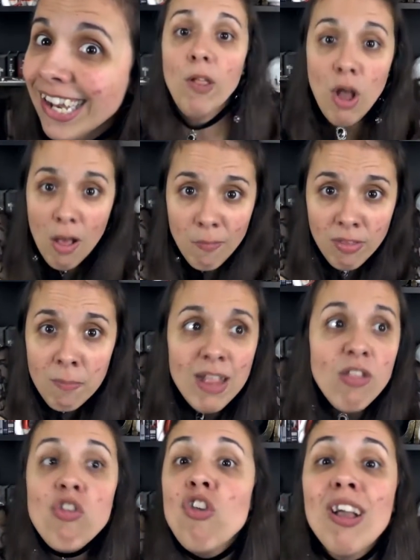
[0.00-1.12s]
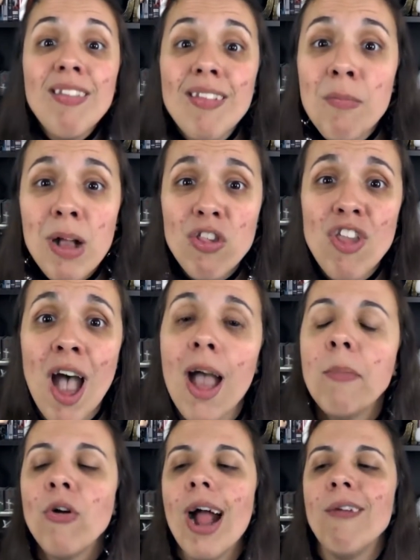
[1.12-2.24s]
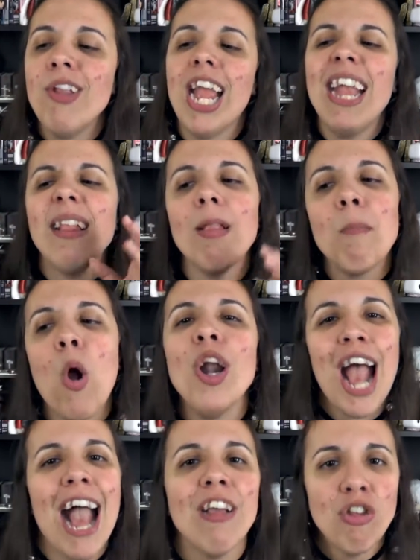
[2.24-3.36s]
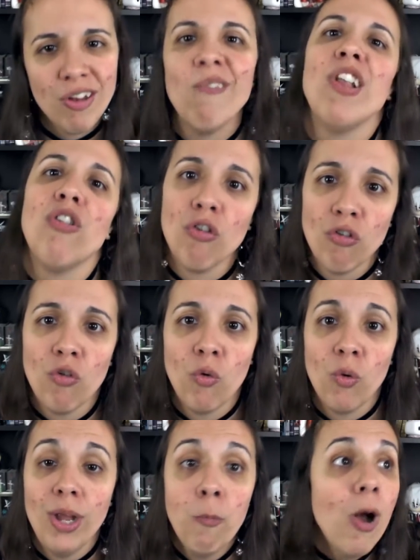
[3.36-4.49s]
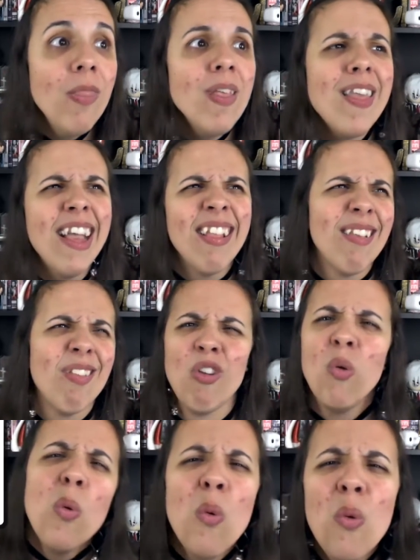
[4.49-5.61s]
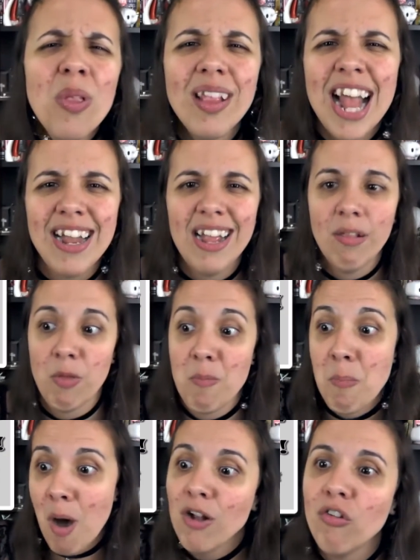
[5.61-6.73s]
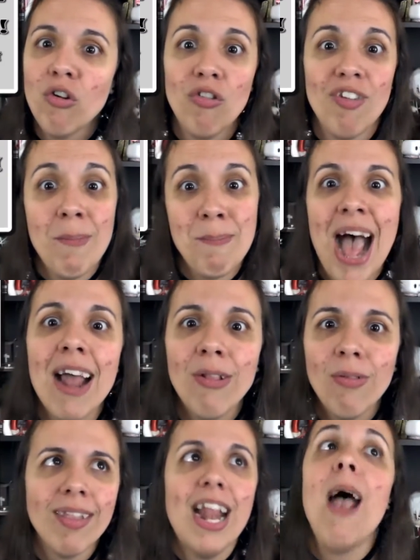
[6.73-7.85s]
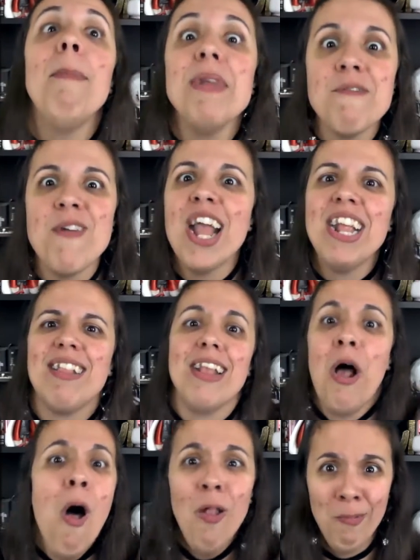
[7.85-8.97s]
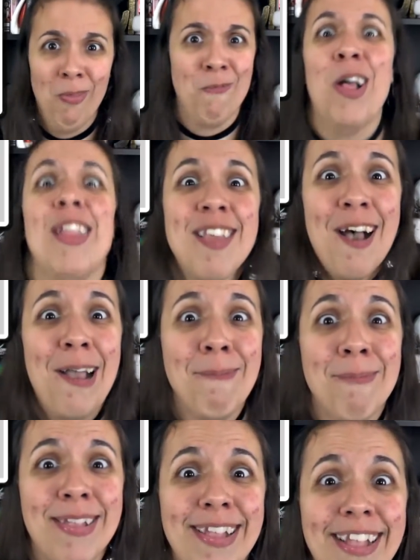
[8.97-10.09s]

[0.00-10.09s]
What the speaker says: the novel spends just as much time crafting a smart action adventure story, one that takes us to cool settings with monsters and battles and epic fights and all of the fun times.